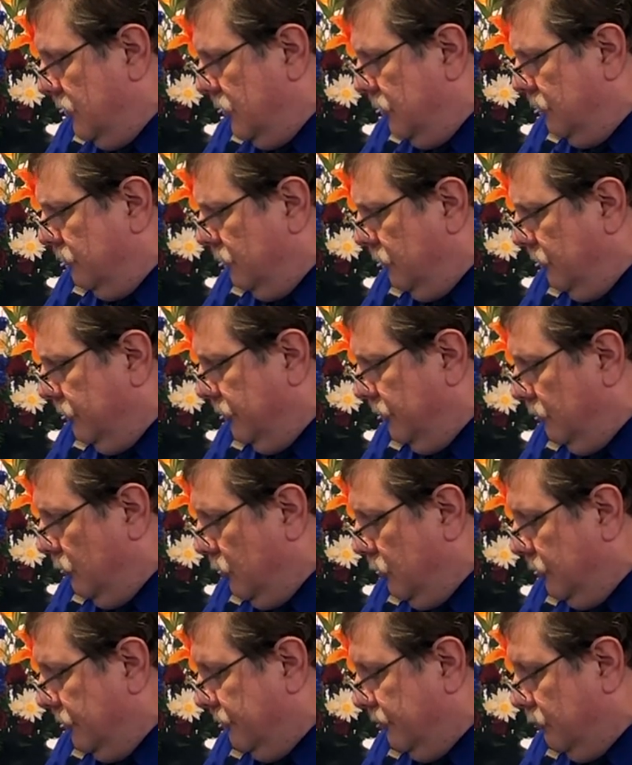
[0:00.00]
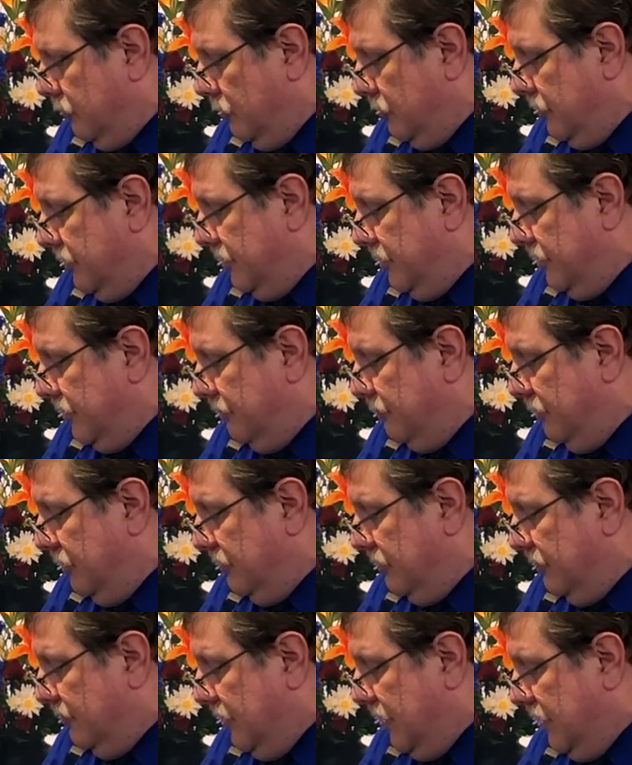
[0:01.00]
Rose and Morris worried that a
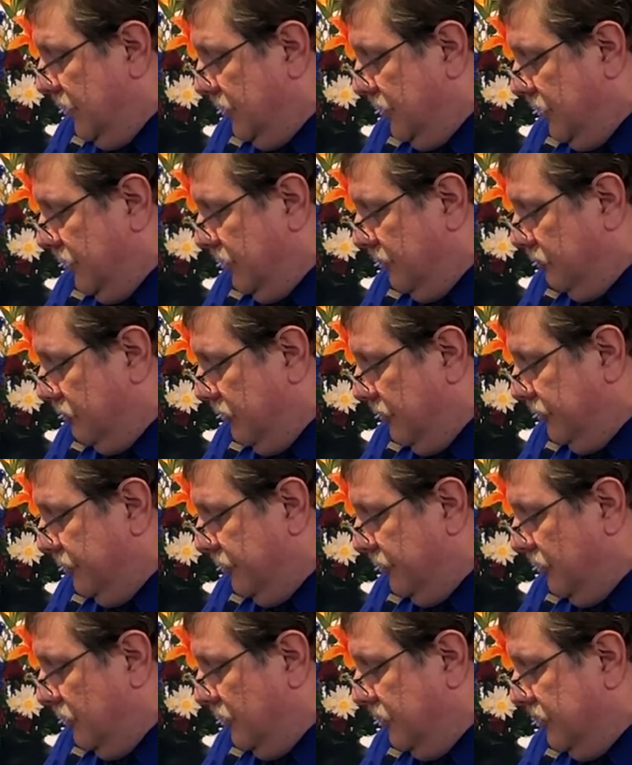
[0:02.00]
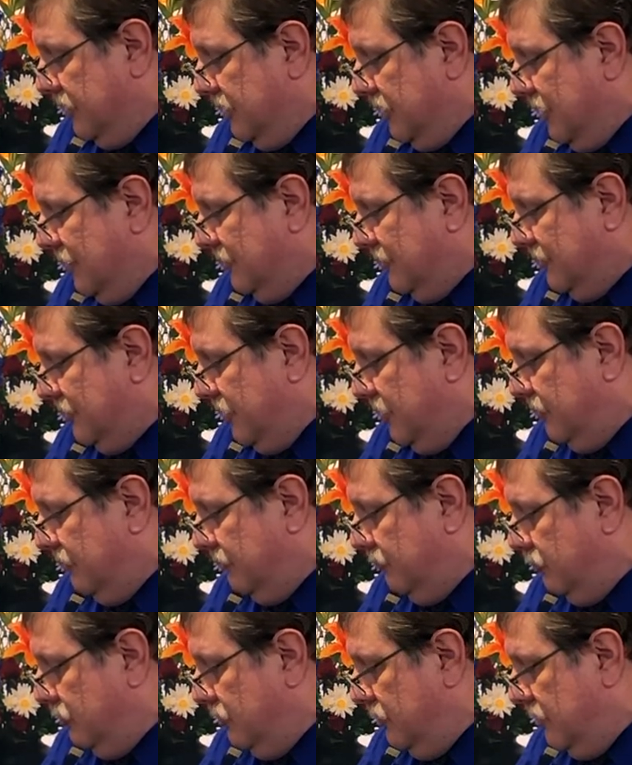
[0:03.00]
busy man like the President of the United
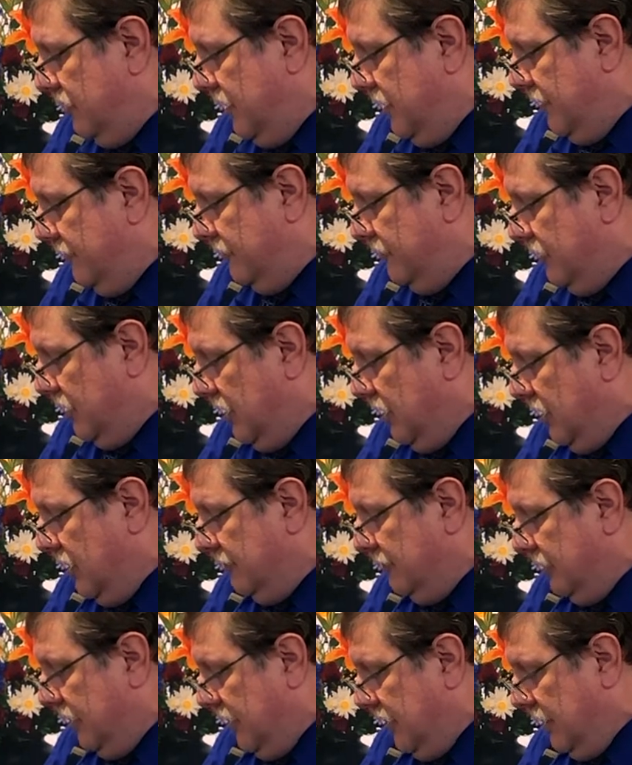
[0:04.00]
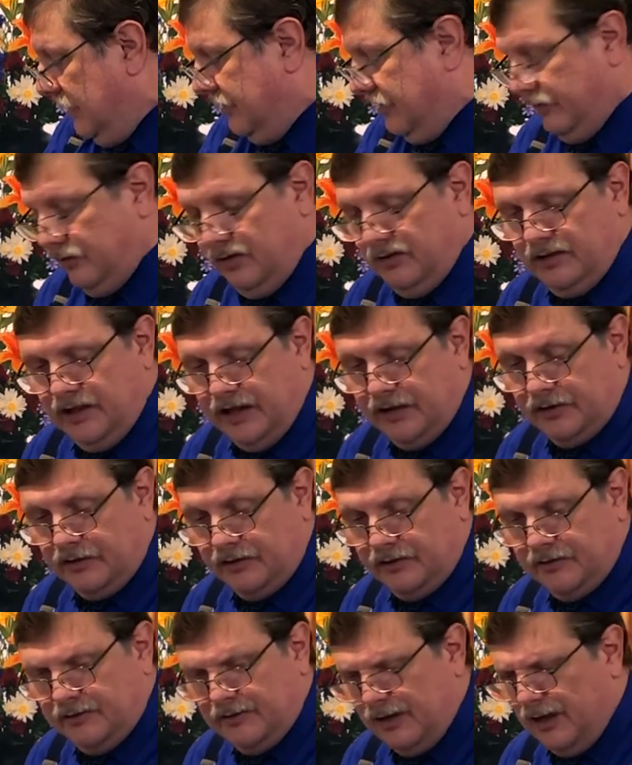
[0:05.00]
States wouldn't have time to answer a
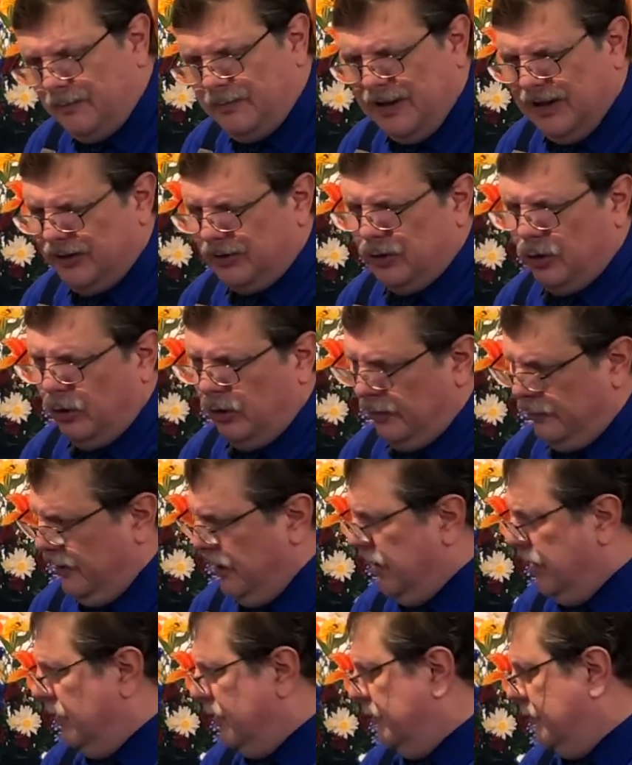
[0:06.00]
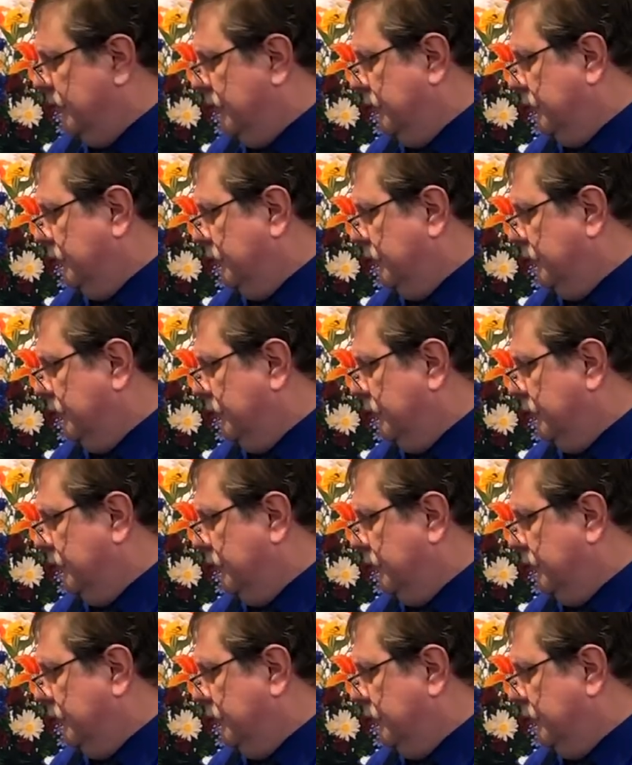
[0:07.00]
letter about a toy bear.